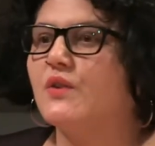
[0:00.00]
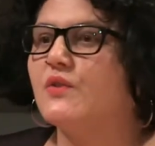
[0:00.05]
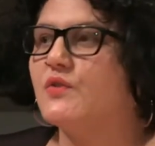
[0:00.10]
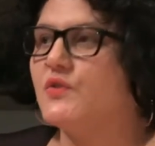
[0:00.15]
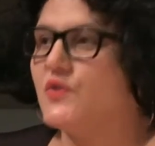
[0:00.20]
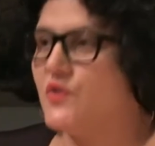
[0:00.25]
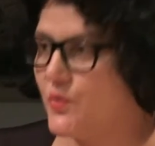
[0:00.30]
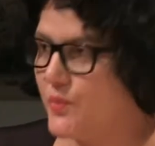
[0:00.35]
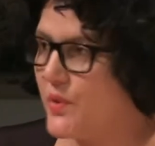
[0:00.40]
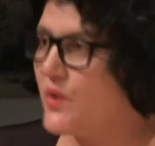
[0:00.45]

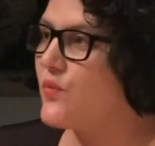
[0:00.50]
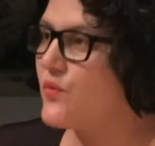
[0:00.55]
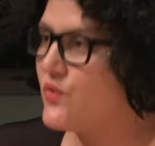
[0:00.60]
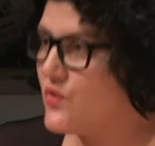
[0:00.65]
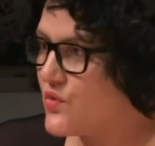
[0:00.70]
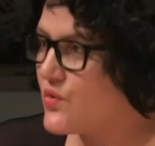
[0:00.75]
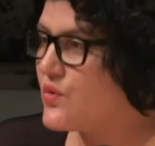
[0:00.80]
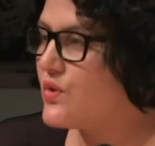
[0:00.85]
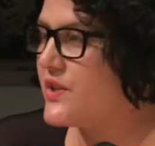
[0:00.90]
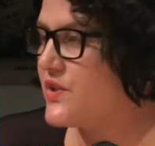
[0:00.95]
to be
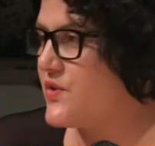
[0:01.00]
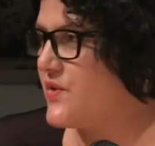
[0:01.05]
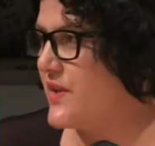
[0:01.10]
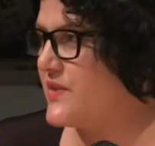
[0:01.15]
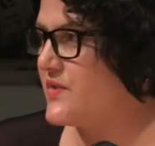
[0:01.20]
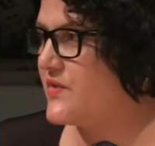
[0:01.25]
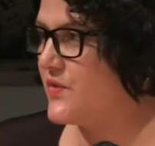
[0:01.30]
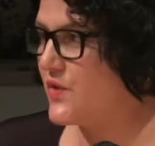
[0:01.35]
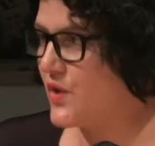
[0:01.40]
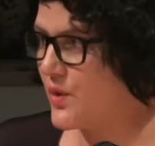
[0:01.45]
truly
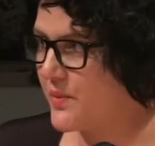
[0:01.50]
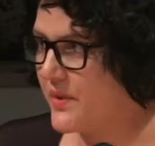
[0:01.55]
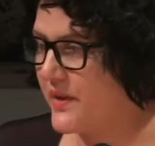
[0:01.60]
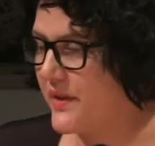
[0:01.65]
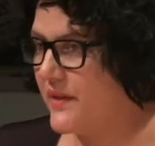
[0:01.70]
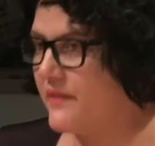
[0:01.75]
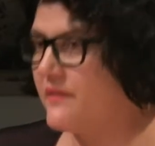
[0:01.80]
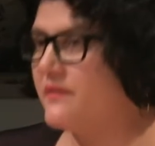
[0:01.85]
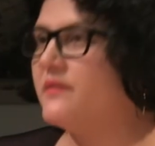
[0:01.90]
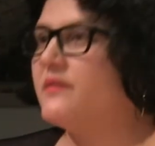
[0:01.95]

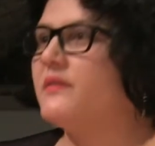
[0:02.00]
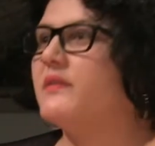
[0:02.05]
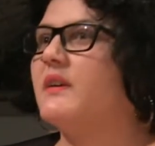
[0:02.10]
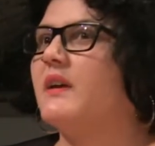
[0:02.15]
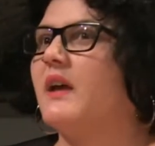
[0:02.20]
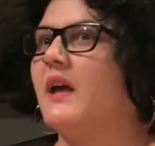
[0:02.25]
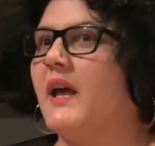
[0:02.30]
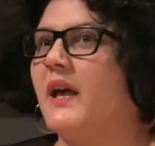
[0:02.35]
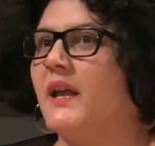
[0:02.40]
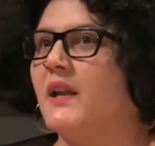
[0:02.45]
transformative
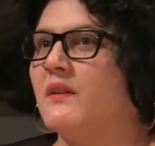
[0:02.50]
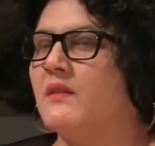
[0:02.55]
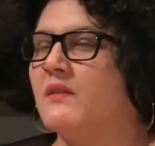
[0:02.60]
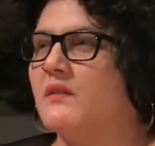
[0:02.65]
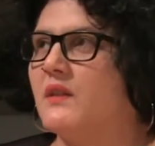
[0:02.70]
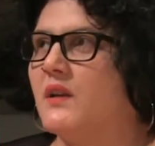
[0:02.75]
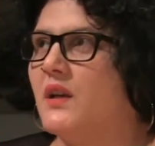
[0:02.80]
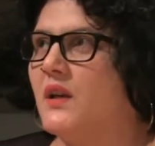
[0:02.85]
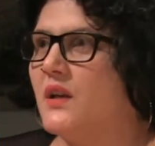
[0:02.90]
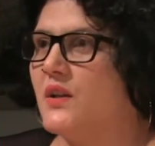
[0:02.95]

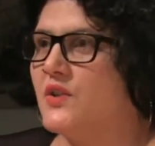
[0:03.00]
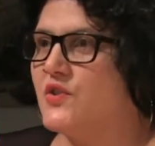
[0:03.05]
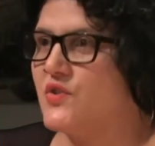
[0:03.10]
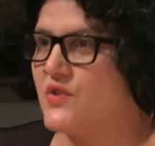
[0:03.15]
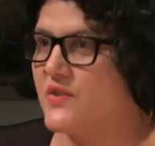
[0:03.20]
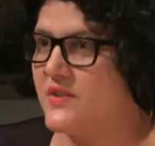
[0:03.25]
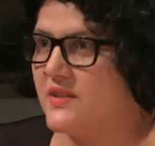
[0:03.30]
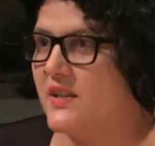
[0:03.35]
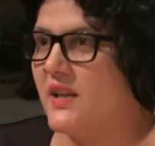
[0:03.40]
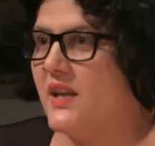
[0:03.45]
and
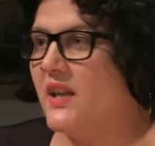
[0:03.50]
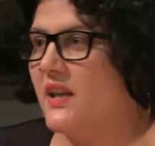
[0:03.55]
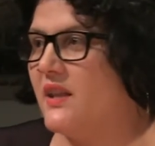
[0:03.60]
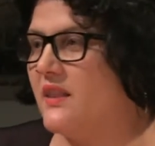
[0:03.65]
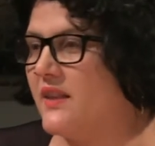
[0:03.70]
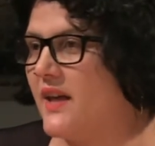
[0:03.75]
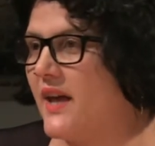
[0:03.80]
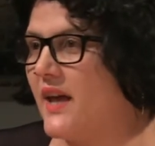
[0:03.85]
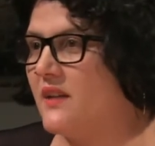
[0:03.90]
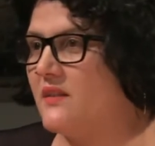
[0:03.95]
to see
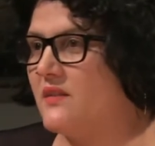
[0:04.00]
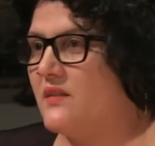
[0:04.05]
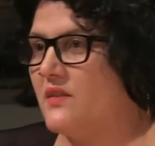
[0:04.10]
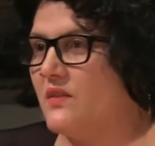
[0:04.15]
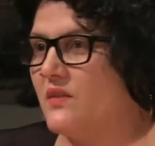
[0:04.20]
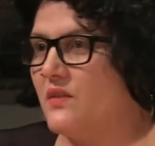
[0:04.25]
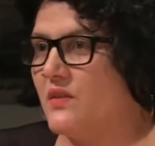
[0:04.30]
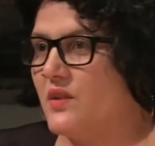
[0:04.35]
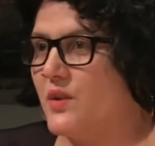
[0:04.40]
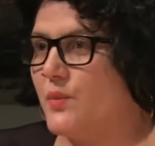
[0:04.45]
that
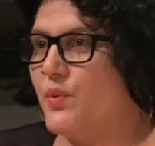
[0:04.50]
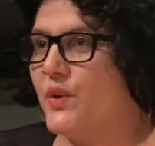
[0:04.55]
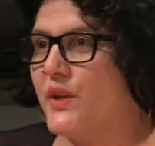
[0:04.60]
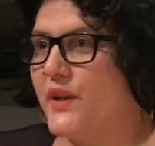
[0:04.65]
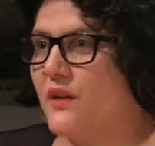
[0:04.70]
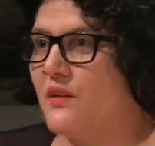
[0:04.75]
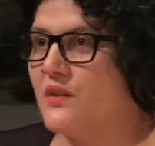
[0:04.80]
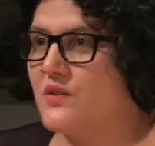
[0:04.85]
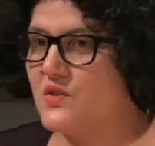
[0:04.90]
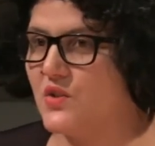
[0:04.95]
the
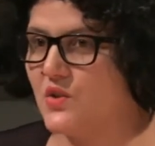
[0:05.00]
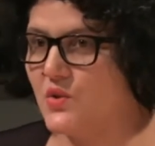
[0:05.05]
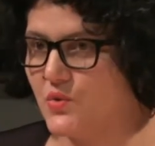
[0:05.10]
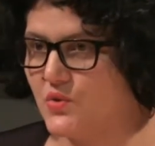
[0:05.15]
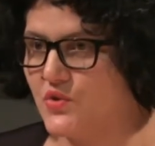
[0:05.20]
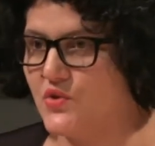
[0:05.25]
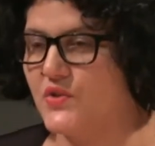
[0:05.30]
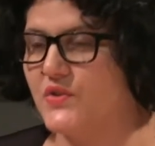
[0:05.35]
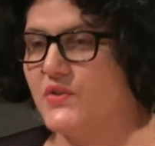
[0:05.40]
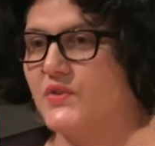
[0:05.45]
political
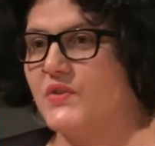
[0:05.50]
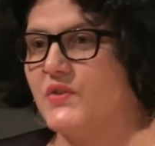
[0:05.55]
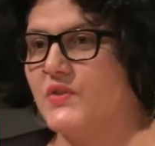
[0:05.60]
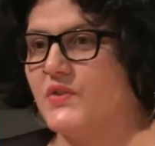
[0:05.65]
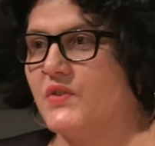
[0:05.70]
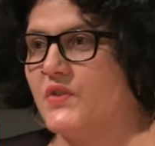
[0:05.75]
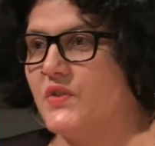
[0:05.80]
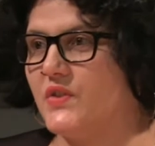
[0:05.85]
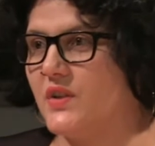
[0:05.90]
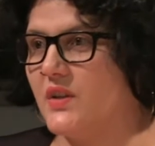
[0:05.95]

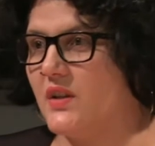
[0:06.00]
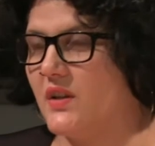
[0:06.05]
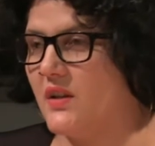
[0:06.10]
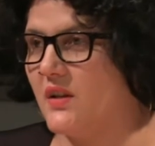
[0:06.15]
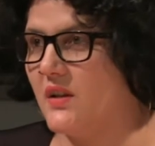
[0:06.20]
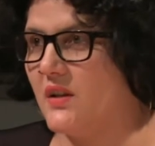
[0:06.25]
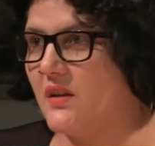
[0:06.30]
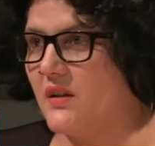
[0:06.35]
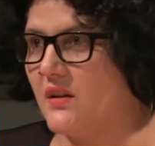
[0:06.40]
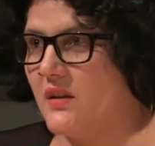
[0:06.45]
solutions
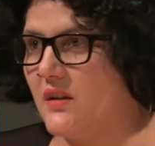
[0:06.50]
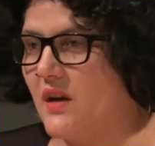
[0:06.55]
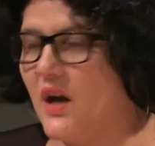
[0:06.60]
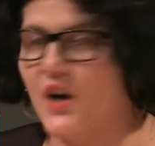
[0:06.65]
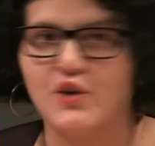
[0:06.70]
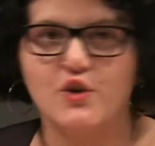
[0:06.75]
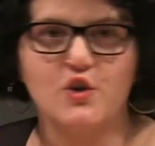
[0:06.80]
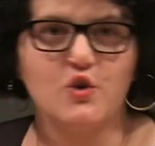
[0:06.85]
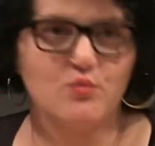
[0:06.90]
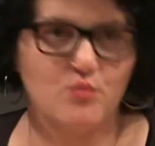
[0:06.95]

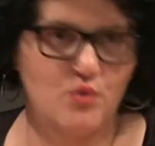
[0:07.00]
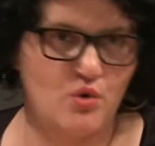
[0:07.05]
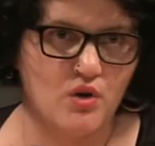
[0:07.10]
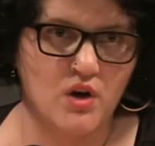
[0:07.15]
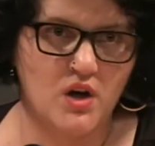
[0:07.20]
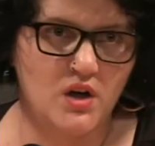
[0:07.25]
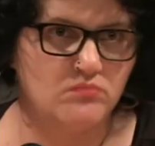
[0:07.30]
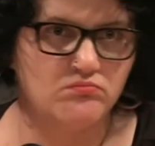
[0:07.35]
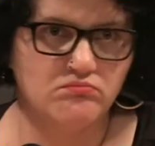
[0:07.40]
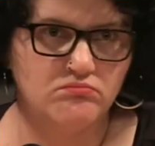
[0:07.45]
are no
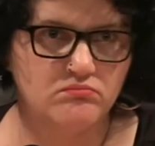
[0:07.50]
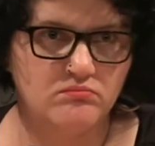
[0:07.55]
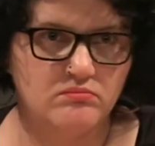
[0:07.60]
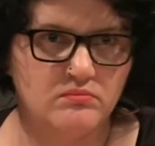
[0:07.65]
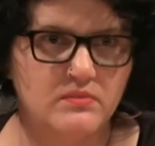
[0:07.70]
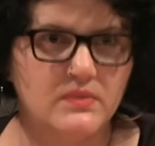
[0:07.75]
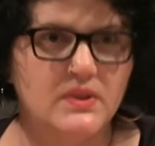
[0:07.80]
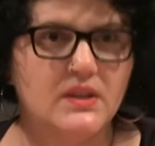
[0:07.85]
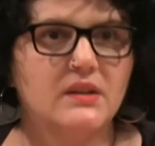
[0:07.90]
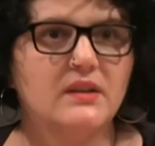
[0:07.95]
more.
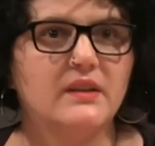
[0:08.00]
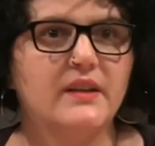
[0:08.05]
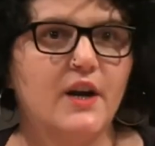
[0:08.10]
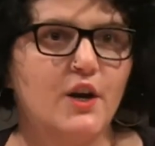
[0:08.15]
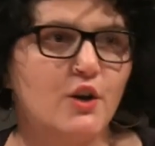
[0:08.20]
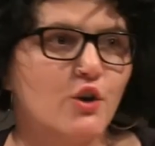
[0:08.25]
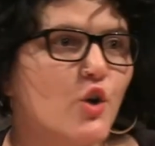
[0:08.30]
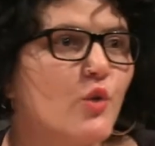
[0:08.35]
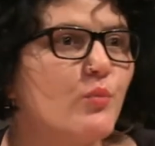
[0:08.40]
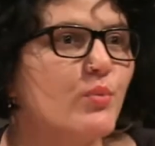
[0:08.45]
There
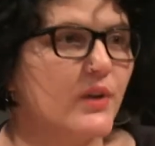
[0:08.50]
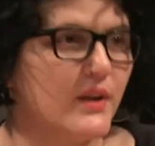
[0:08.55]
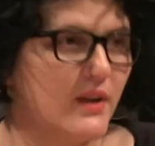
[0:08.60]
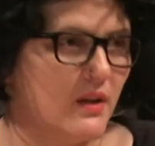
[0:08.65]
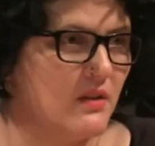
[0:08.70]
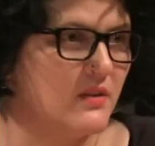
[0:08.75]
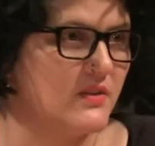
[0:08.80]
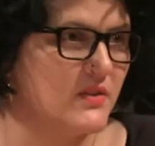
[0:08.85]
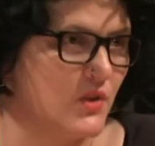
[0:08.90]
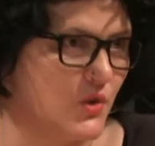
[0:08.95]
are no
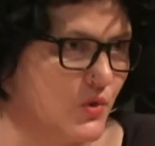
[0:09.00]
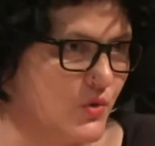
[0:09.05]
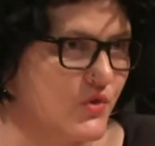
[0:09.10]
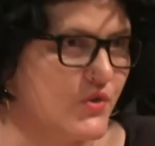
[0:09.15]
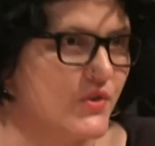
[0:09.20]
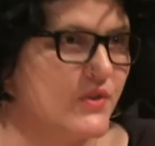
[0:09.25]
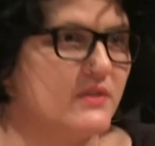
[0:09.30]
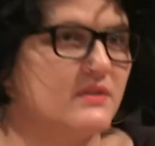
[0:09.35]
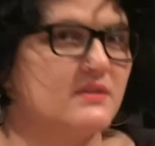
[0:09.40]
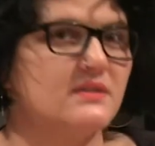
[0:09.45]
political
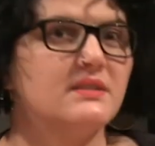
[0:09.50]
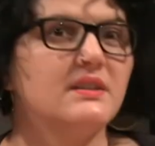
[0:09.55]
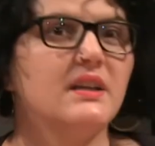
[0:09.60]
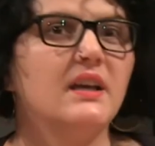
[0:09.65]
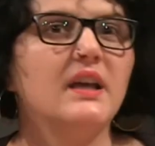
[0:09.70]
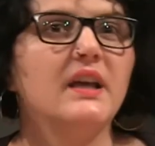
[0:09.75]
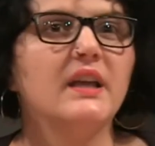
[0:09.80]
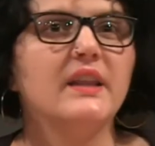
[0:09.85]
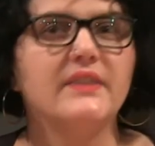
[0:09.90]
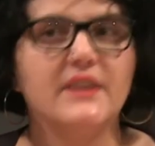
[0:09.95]
solutions
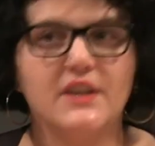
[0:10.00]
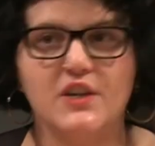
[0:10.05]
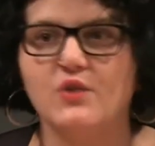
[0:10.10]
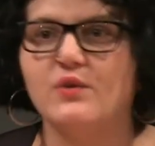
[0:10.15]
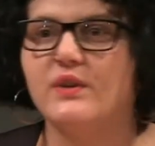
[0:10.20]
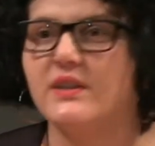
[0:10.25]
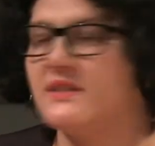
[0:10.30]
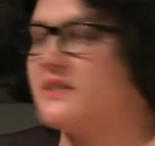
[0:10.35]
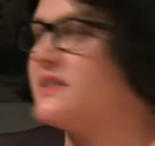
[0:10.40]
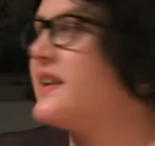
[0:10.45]
that you
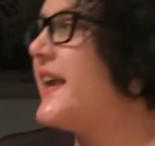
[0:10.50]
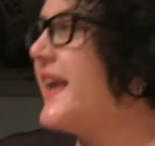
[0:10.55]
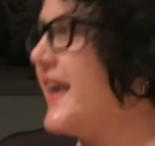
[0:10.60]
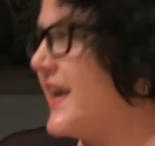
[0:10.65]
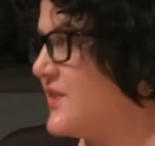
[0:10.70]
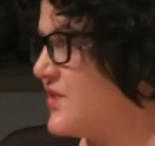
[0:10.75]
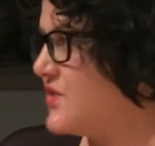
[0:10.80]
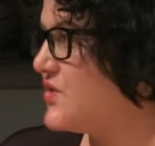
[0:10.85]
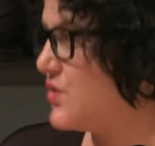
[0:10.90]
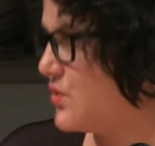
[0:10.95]
can say
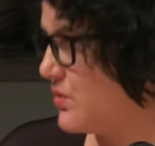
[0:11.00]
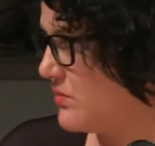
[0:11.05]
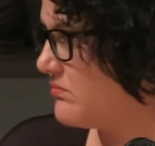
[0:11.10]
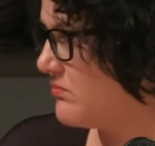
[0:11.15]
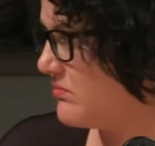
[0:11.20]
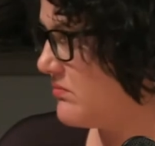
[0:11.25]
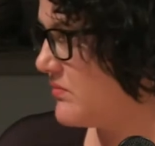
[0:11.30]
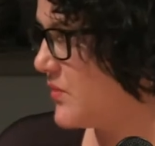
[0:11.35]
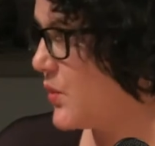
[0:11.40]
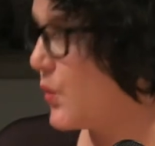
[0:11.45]
yes to.
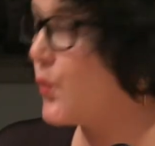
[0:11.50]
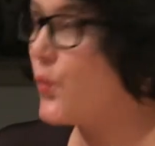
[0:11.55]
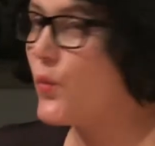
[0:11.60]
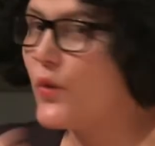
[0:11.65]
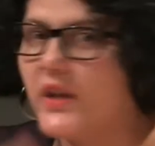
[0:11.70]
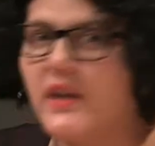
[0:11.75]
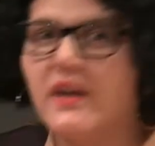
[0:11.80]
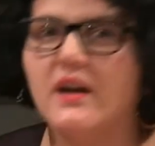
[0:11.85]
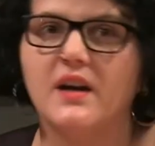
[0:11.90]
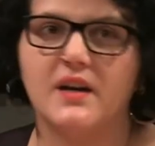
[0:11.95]

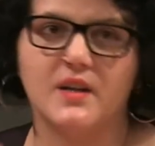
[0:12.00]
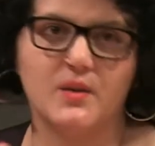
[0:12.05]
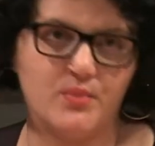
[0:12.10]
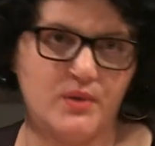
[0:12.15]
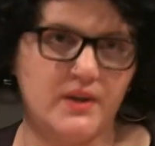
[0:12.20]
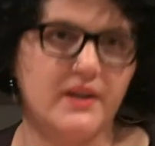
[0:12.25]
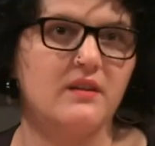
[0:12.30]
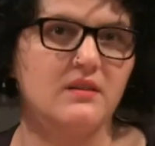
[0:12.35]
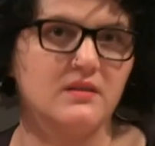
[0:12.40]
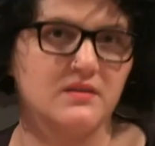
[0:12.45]
We are the
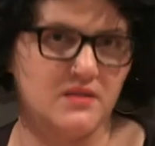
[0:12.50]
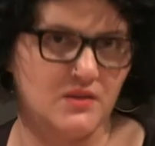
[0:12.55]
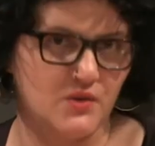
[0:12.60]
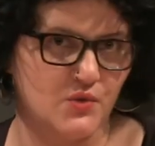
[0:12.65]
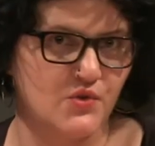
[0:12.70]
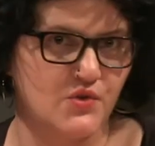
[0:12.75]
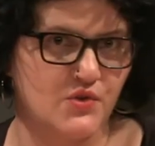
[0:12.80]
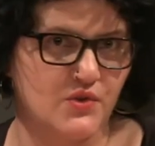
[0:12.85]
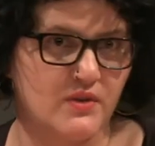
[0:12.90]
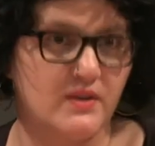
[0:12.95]
political
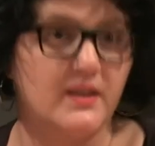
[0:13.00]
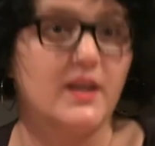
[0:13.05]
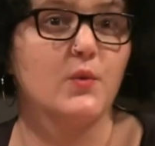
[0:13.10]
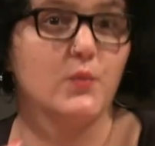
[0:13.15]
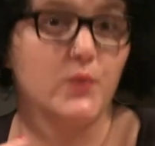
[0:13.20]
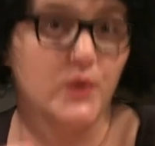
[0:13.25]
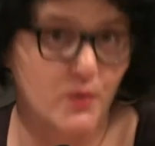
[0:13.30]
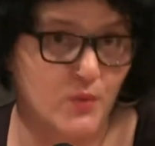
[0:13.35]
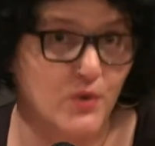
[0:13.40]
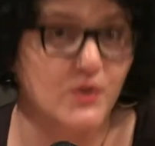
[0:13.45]
solution that
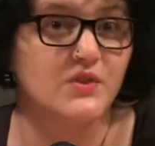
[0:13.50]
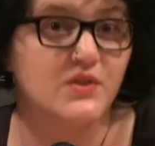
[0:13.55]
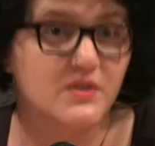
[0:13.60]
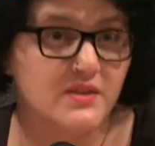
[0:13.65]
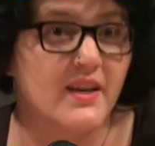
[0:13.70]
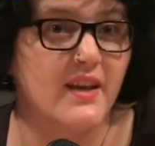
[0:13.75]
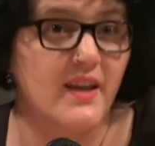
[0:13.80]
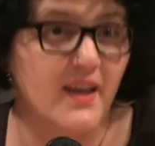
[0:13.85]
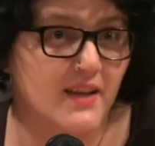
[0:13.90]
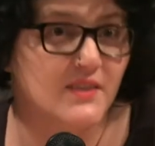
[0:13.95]
we want to
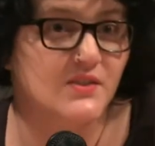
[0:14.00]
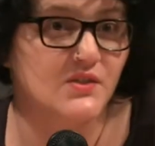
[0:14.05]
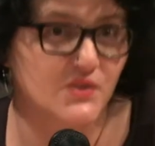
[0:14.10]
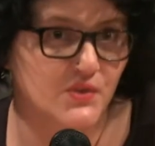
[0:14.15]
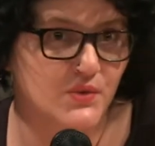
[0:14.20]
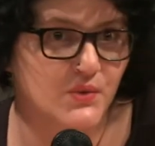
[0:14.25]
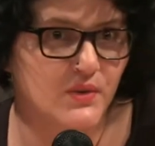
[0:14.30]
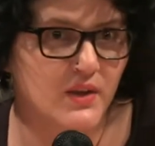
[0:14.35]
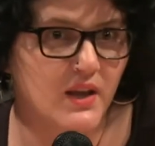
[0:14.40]
say yes to.